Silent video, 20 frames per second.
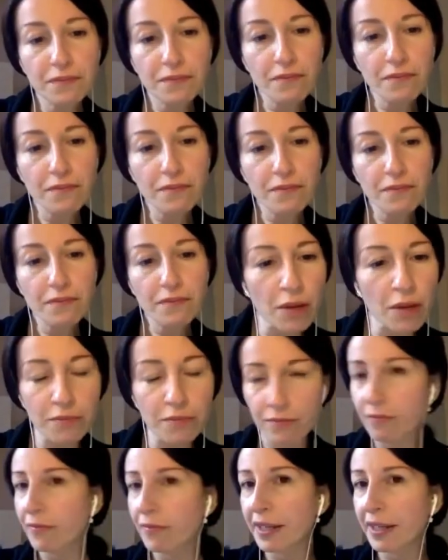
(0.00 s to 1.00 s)
So
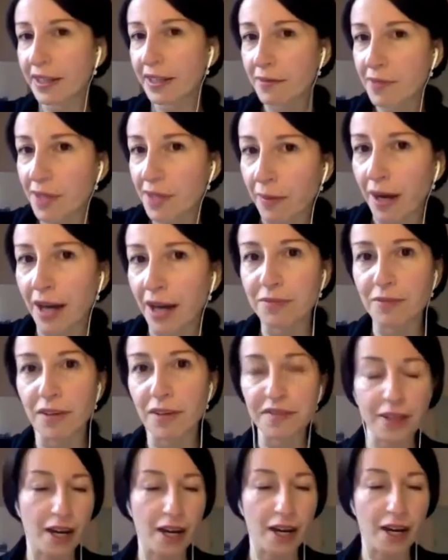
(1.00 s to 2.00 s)
I'm making some
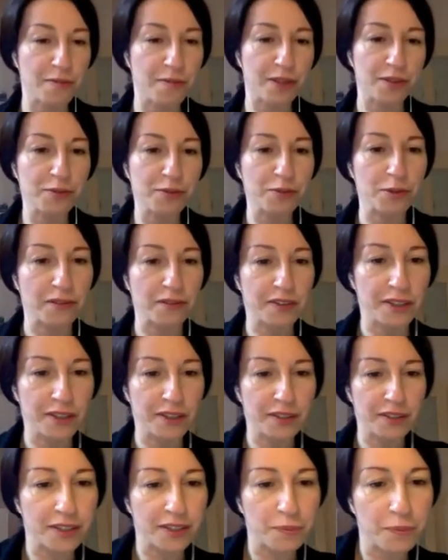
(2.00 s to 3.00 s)
advertisement for
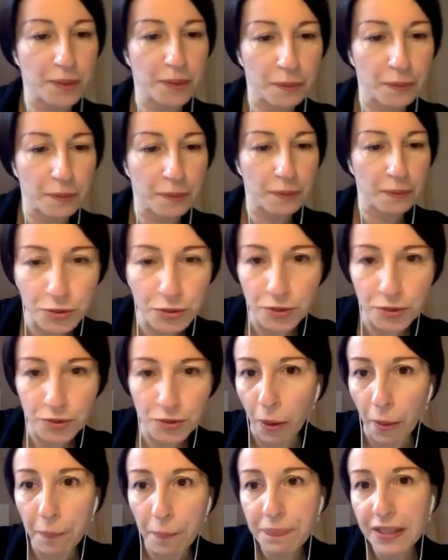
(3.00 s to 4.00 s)
that people too
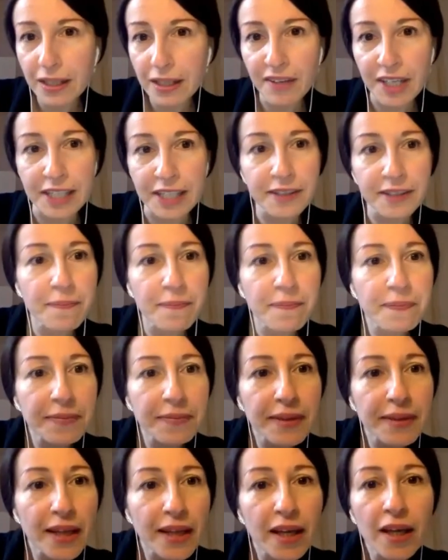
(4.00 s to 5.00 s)
now. Great.
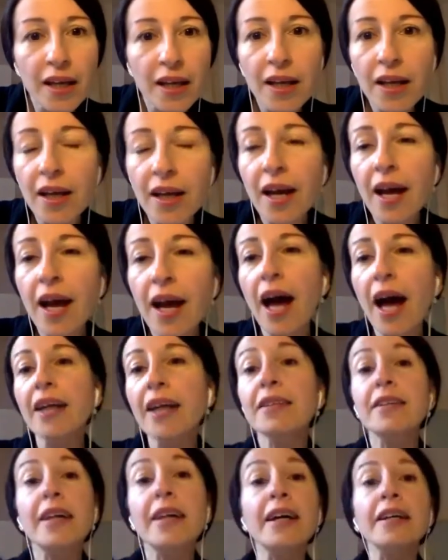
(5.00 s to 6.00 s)

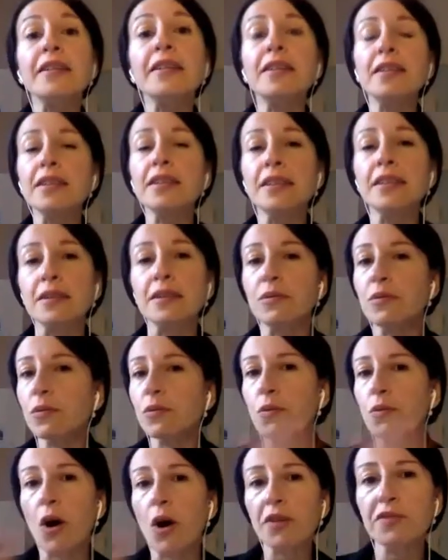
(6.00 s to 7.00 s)
And then
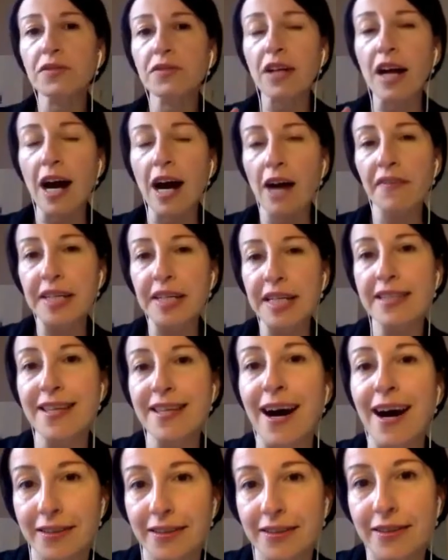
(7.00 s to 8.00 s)
what are
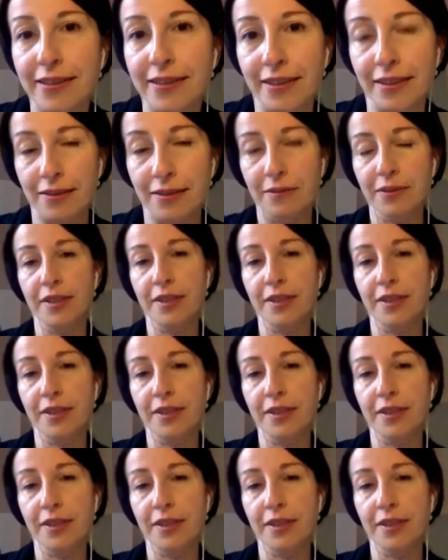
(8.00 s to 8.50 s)
exactly the